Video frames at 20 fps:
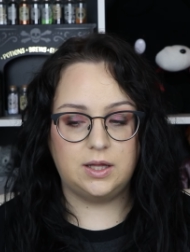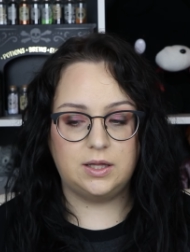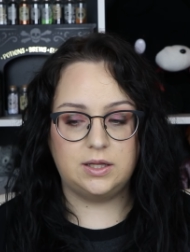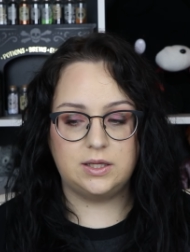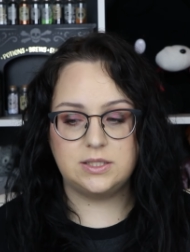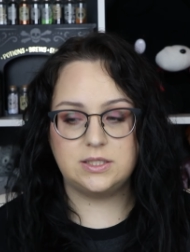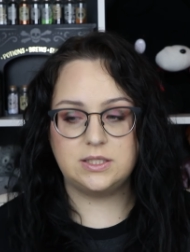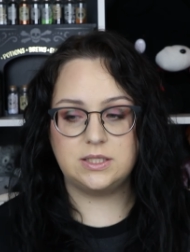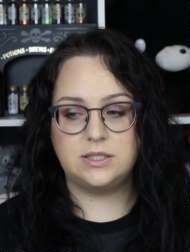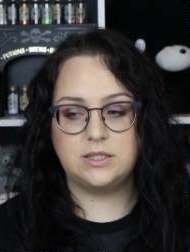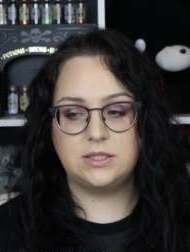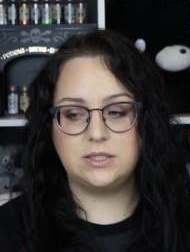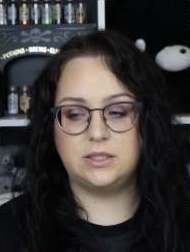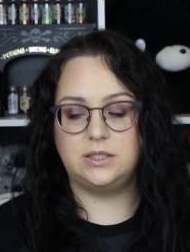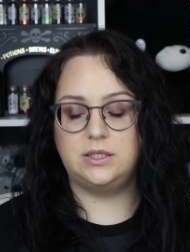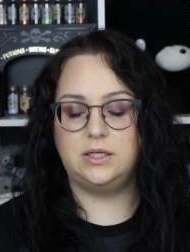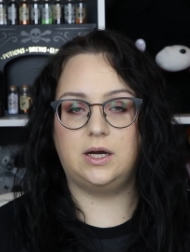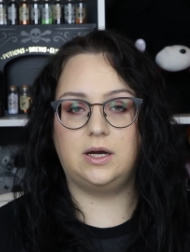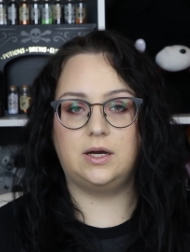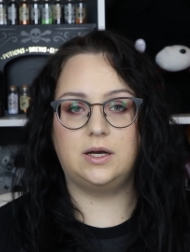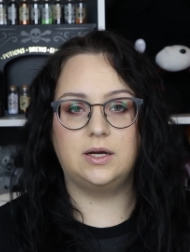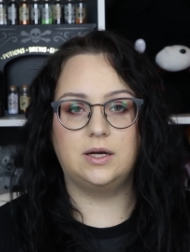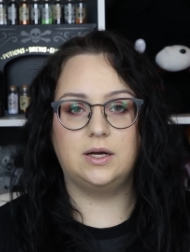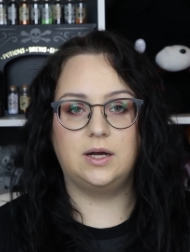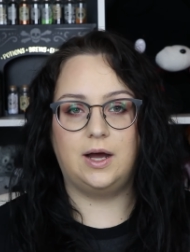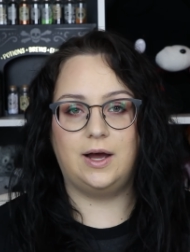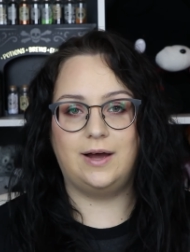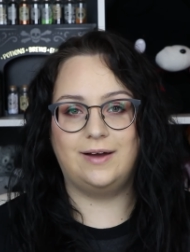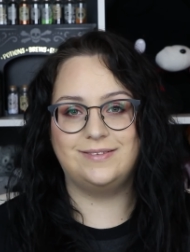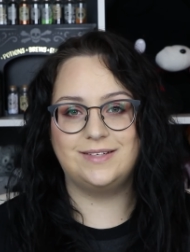This is, you know,
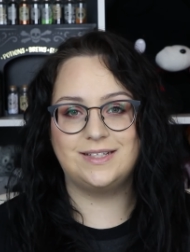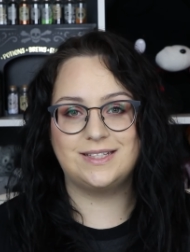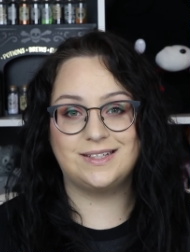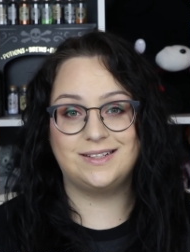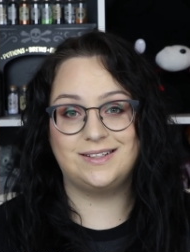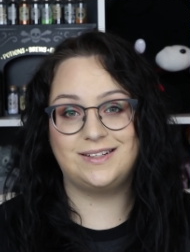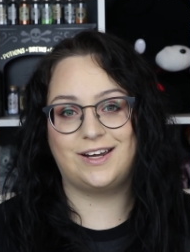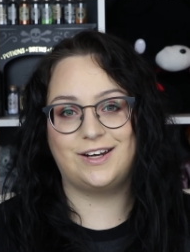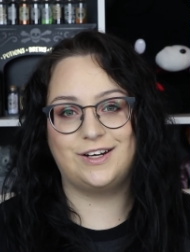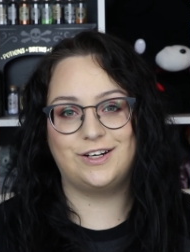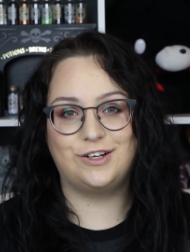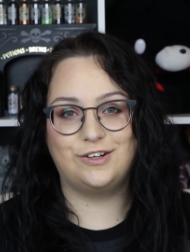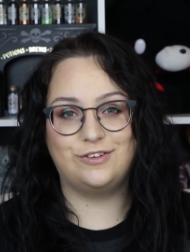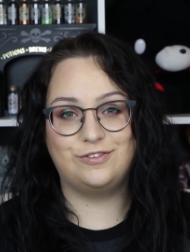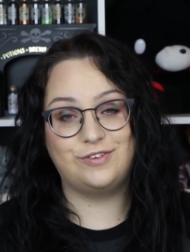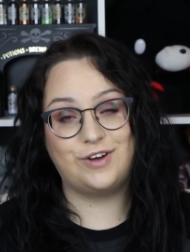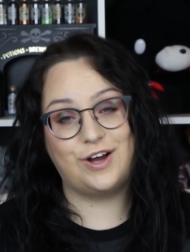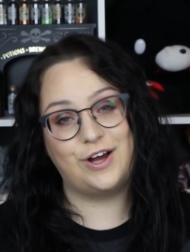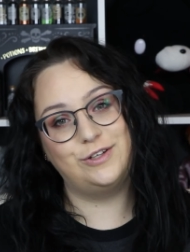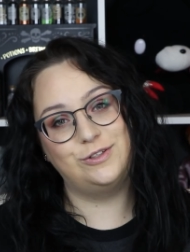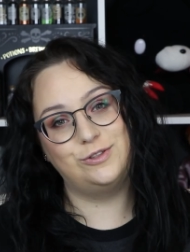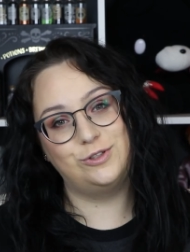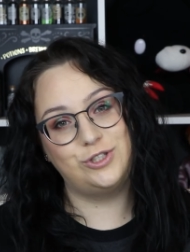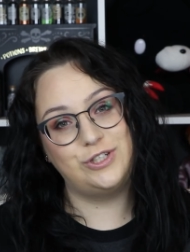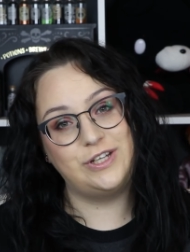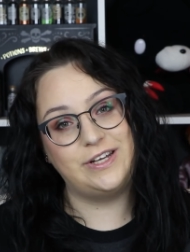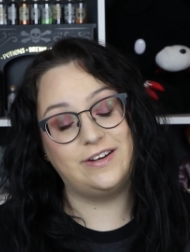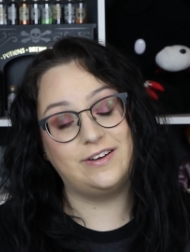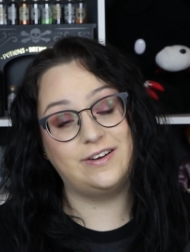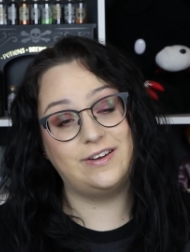obviously not a fun,
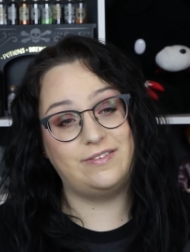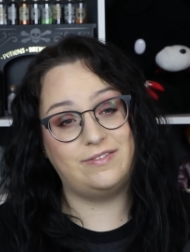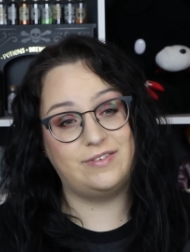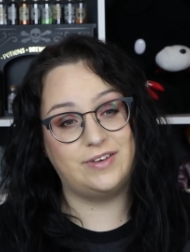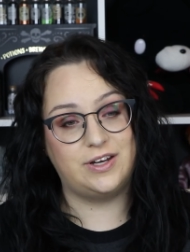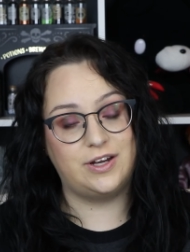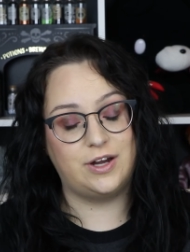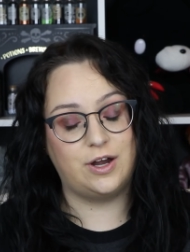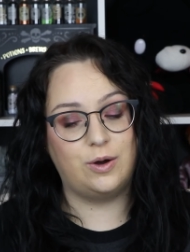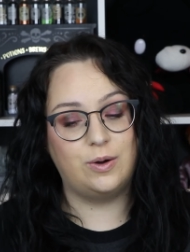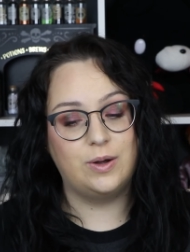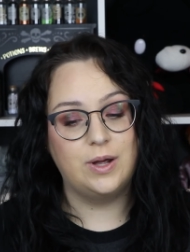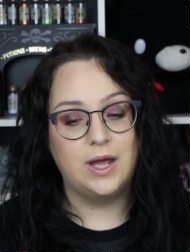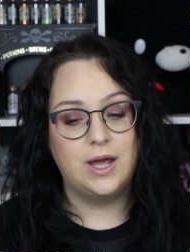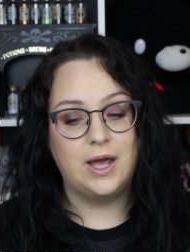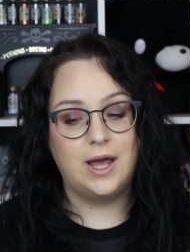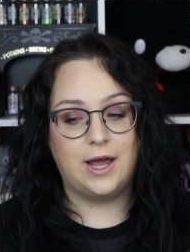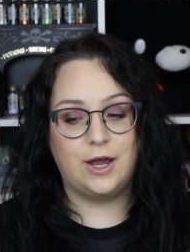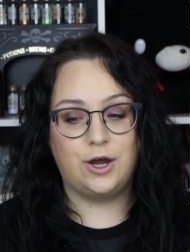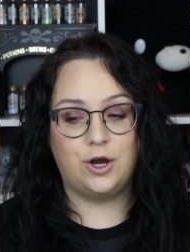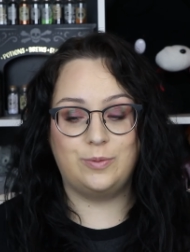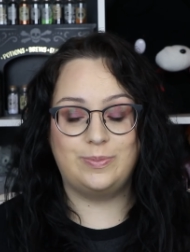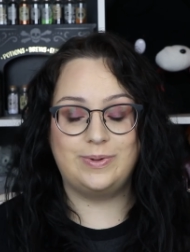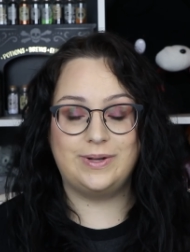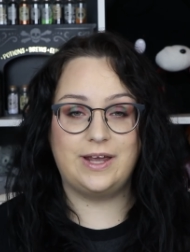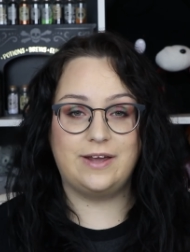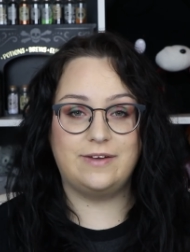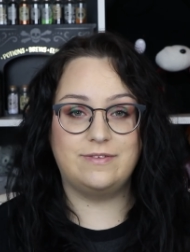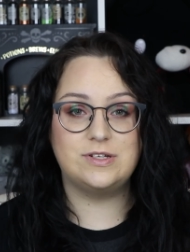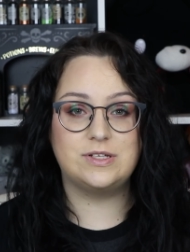cheery video. I hope it
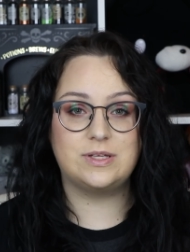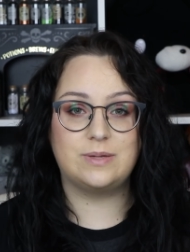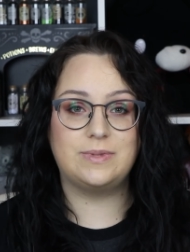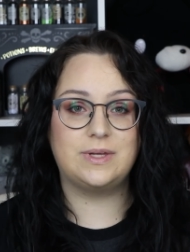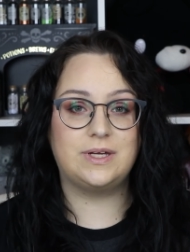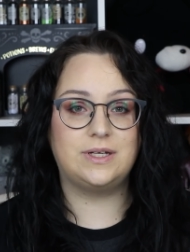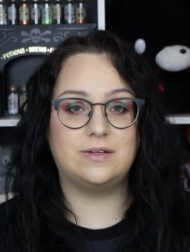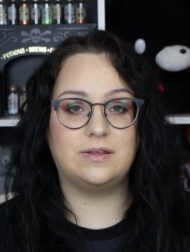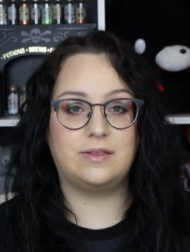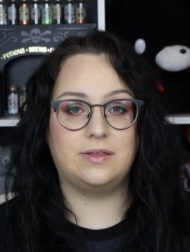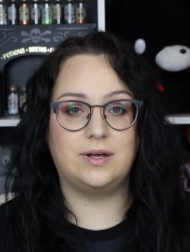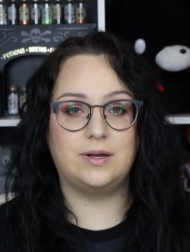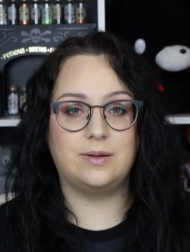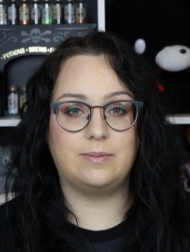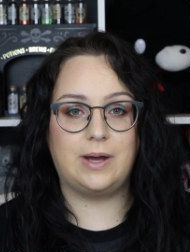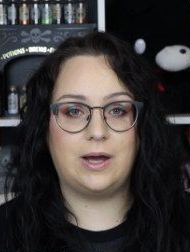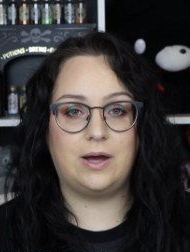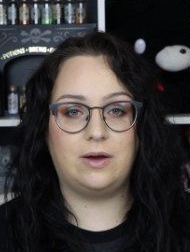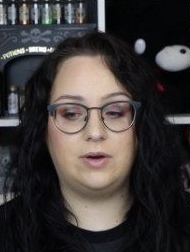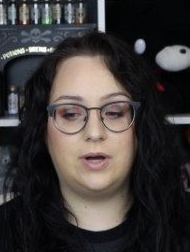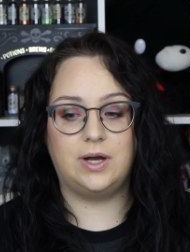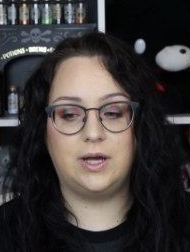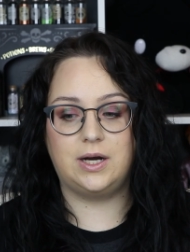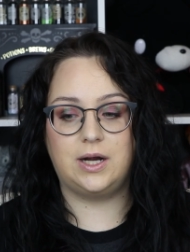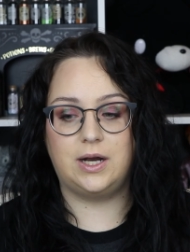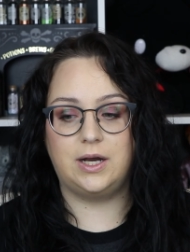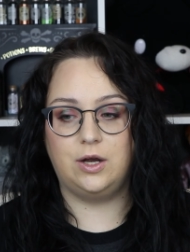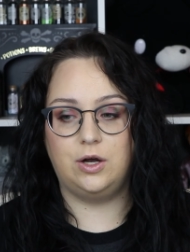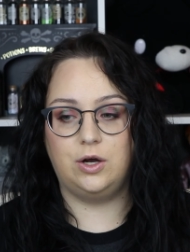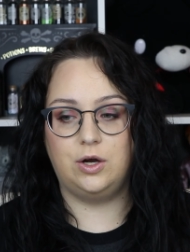gave you something to think about, and
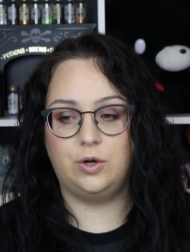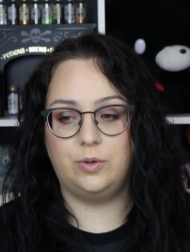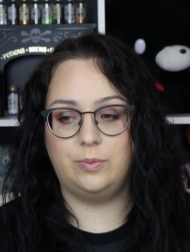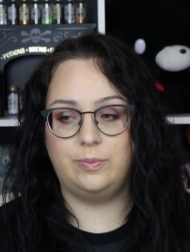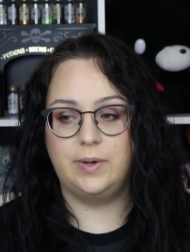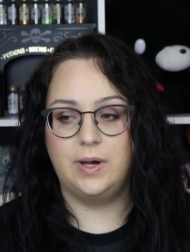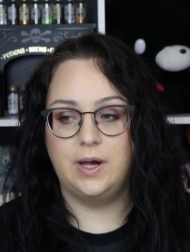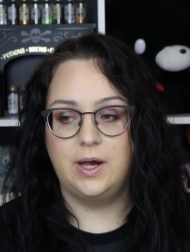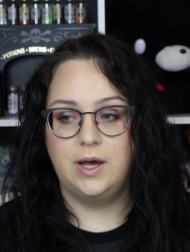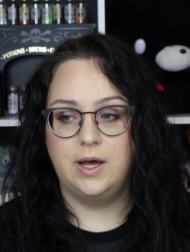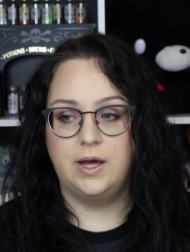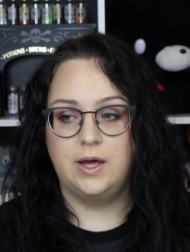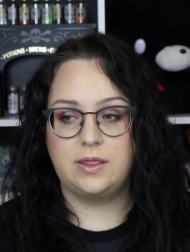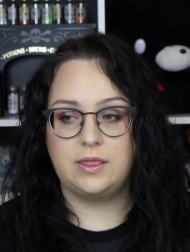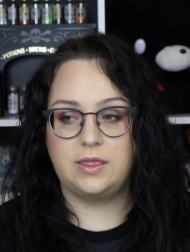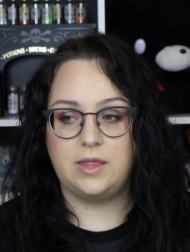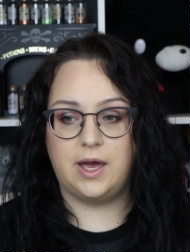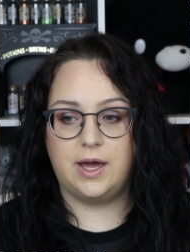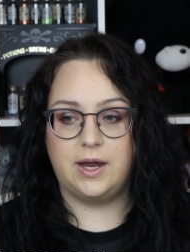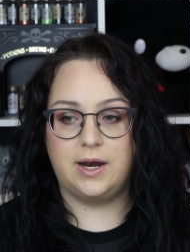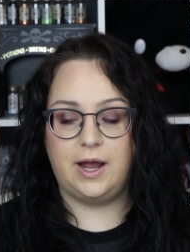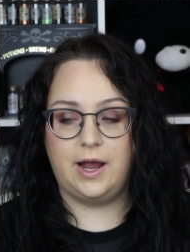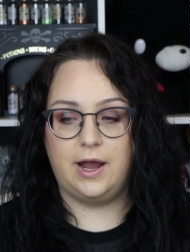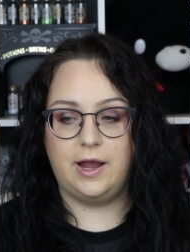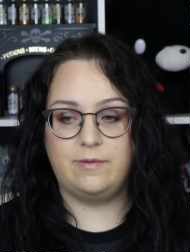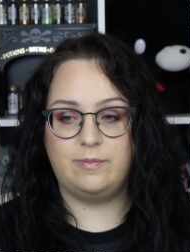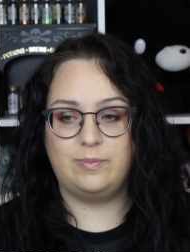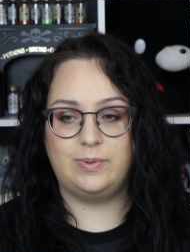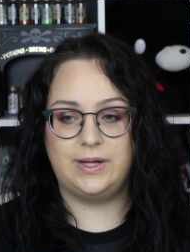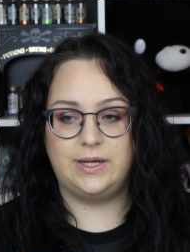I hope that I
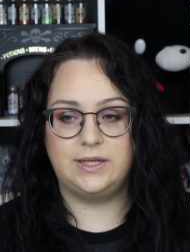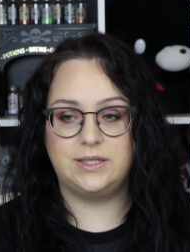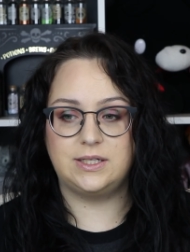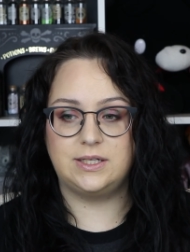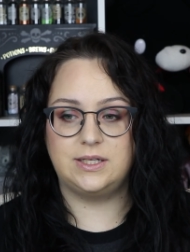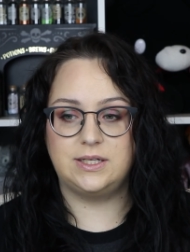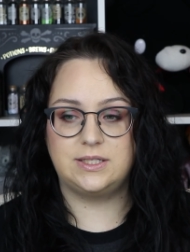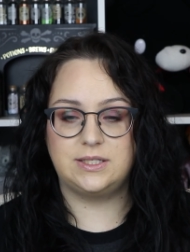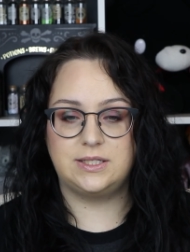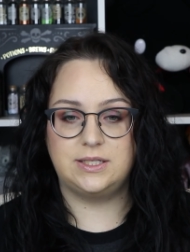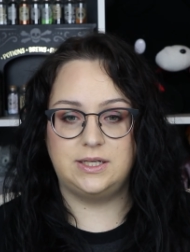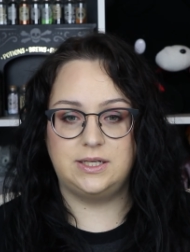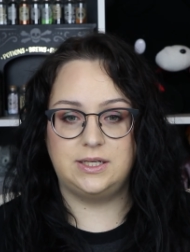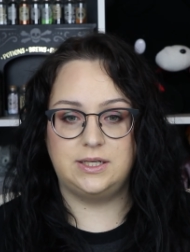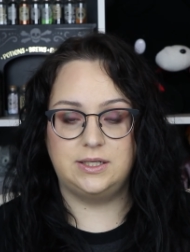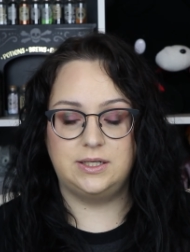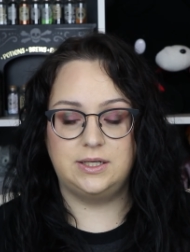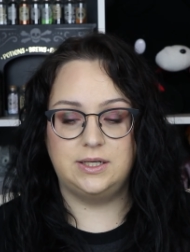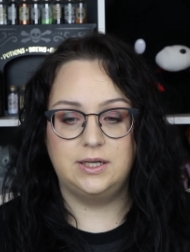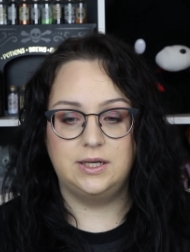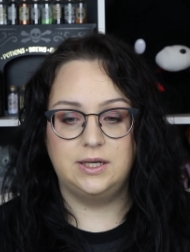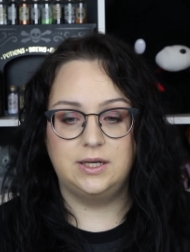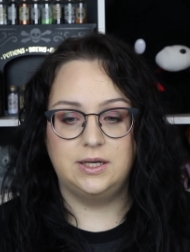have planted a seed